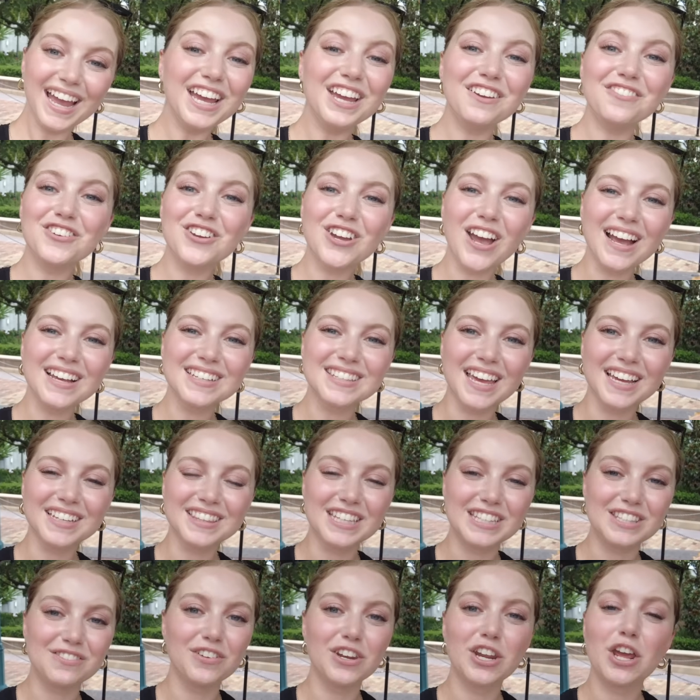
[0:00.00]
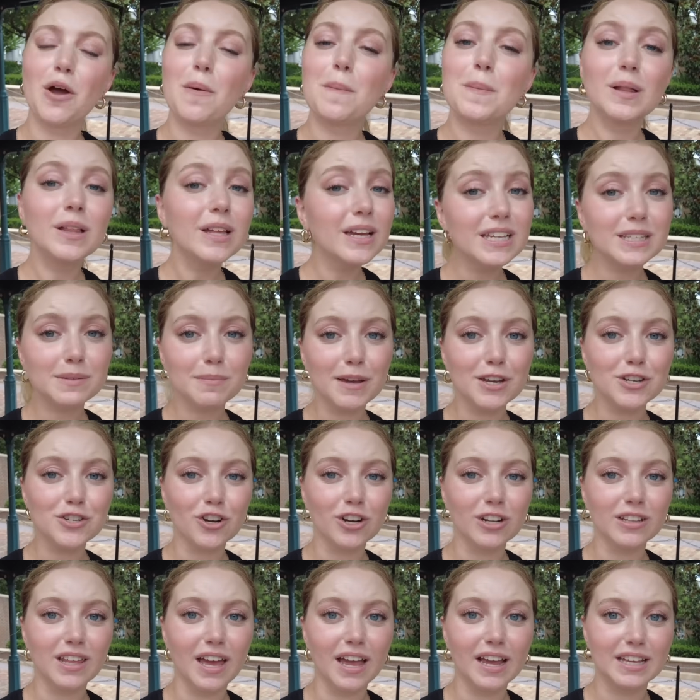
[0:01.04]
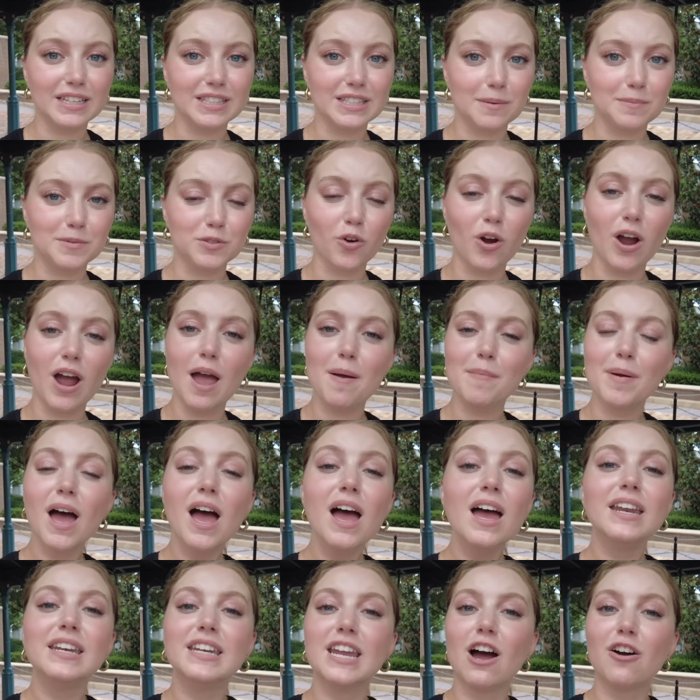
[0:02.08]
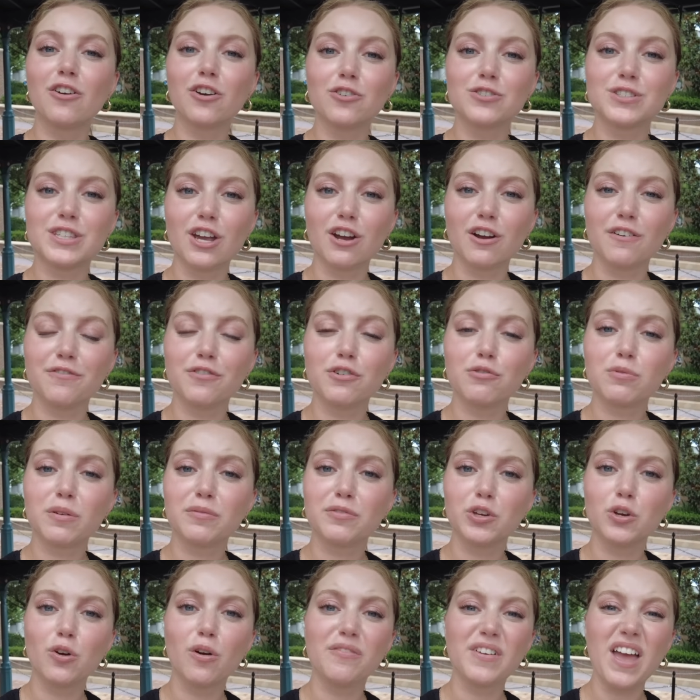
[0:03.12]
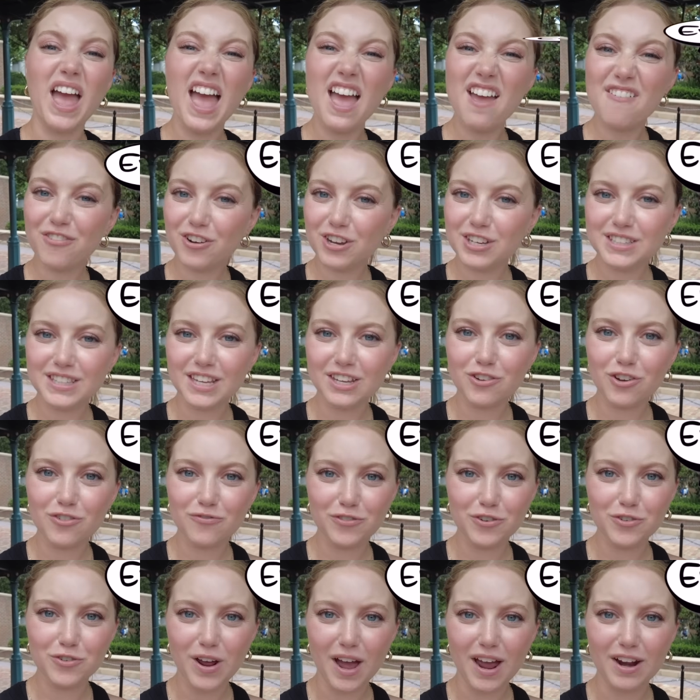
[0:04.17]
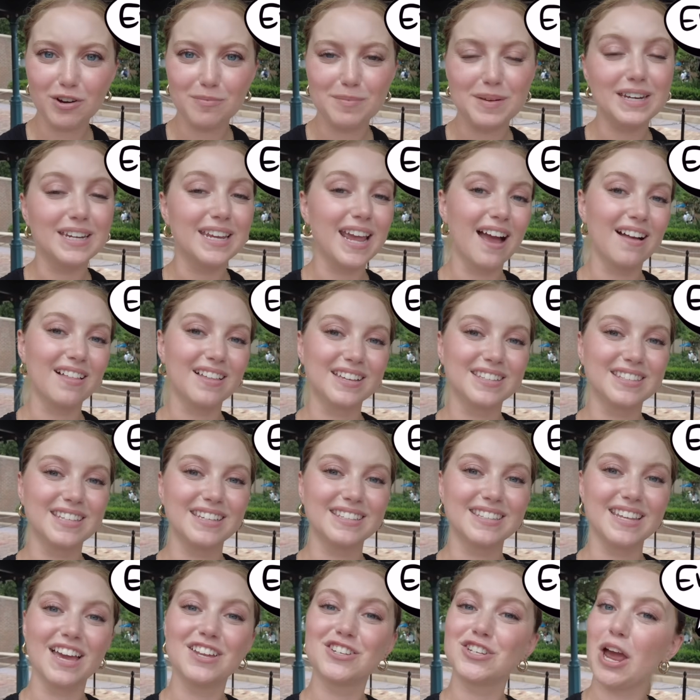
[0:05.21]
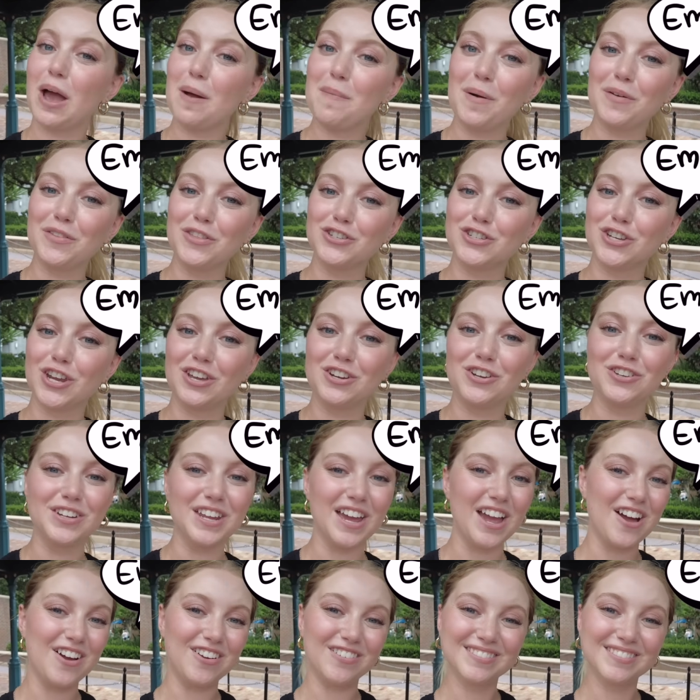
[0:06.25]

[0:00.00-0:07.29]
If you guys like this video, please make sure to like and subscribe. Now go see our full review of every single food item in Galaxy's Edge up on the channel now.